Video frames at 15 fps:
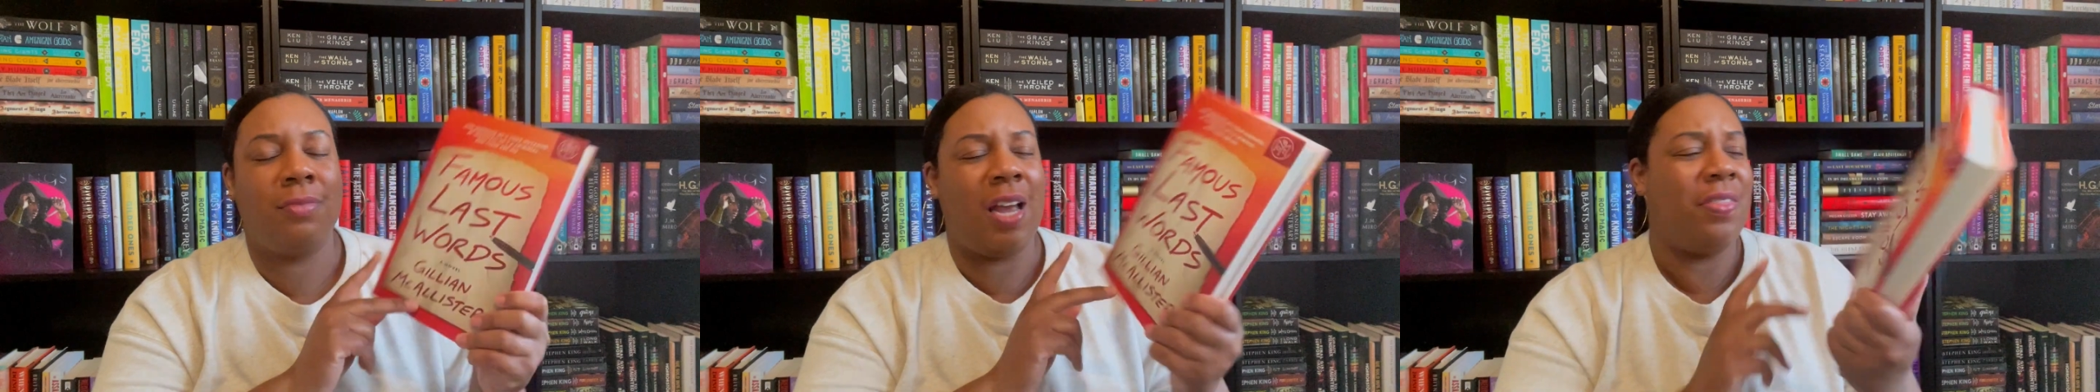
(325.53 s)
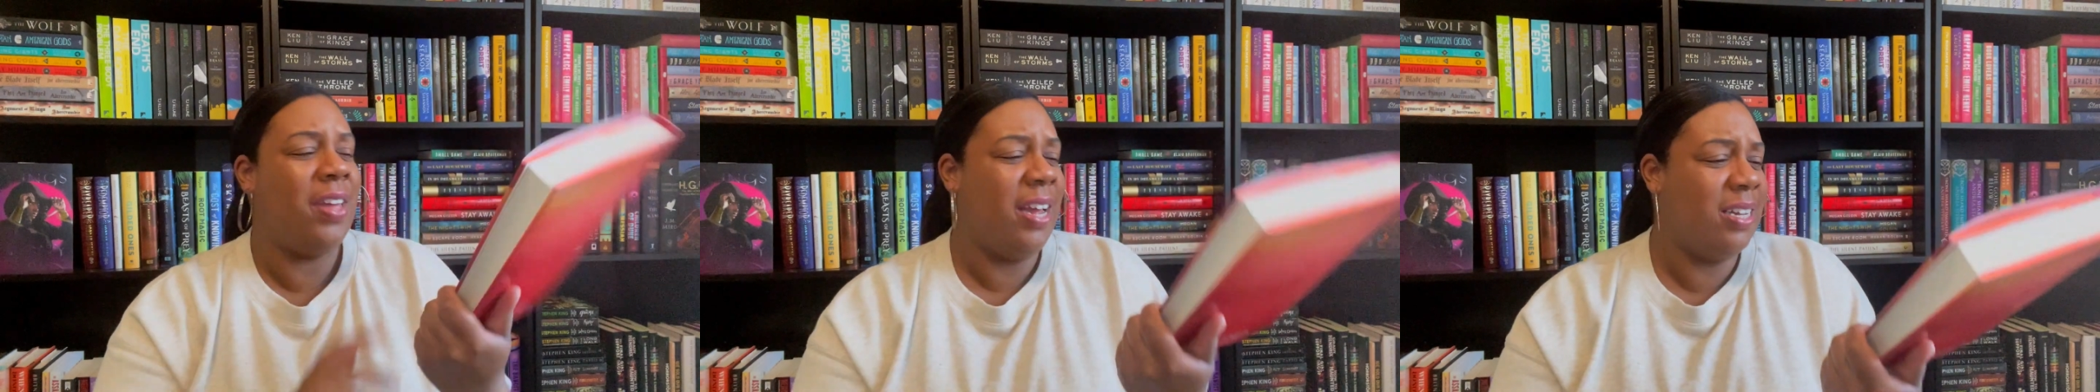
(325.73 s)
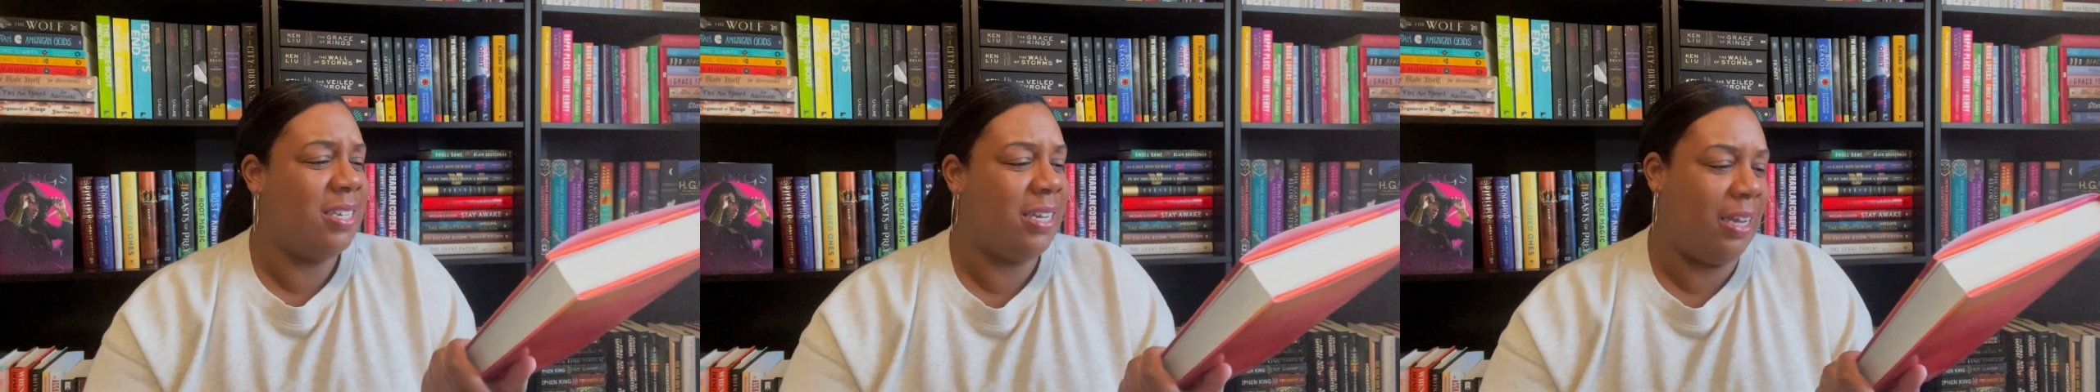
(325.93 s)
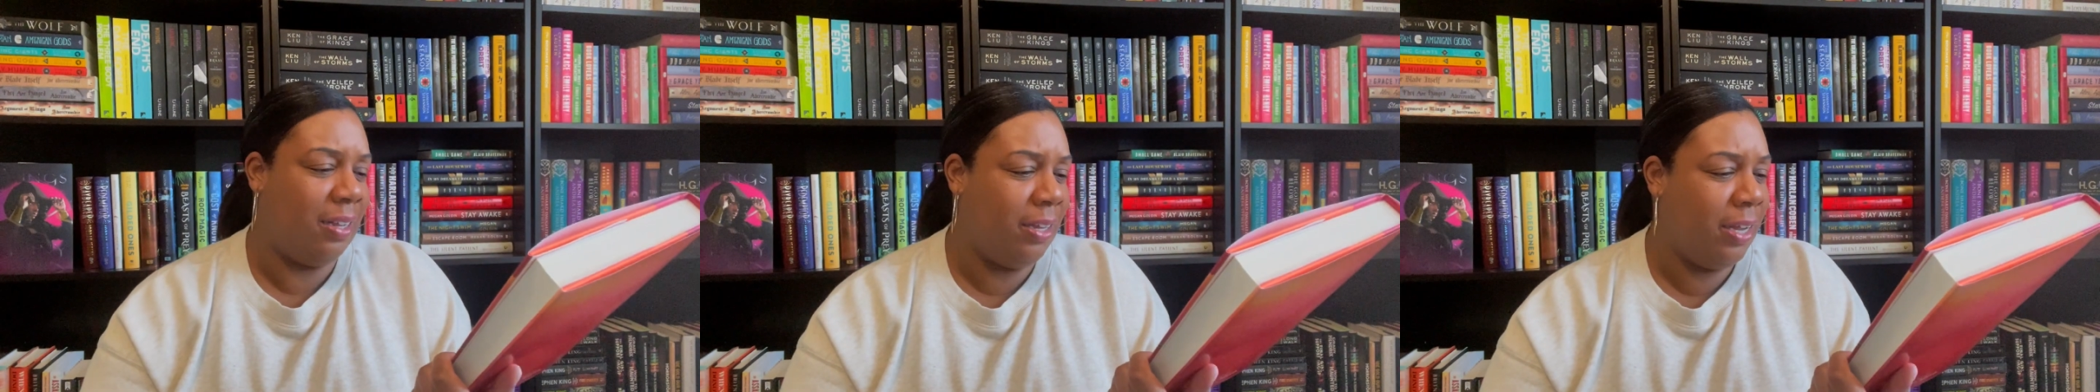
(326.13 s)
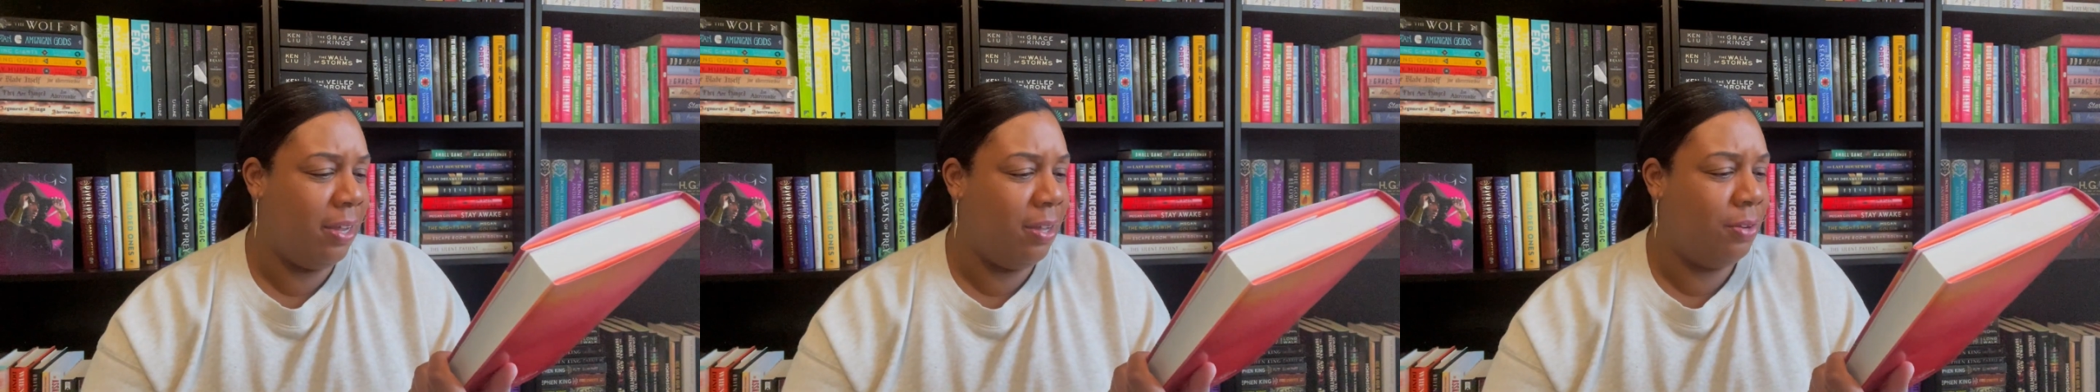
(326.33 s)
I think it's
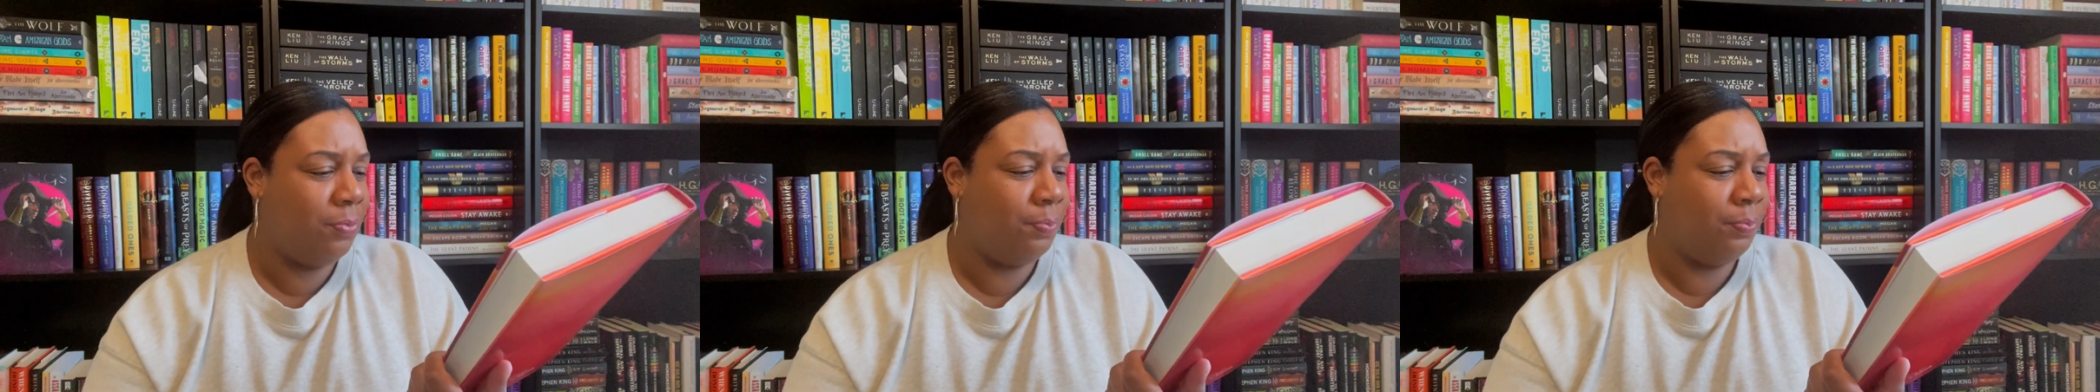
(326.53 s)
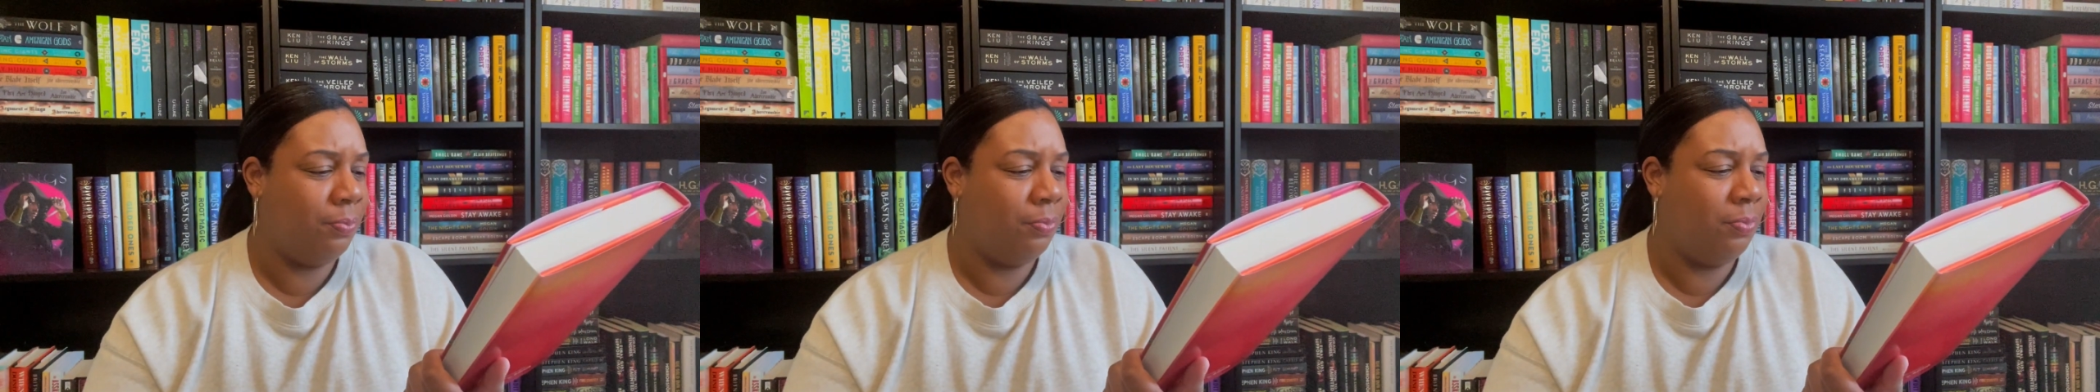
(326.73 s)
Gillian,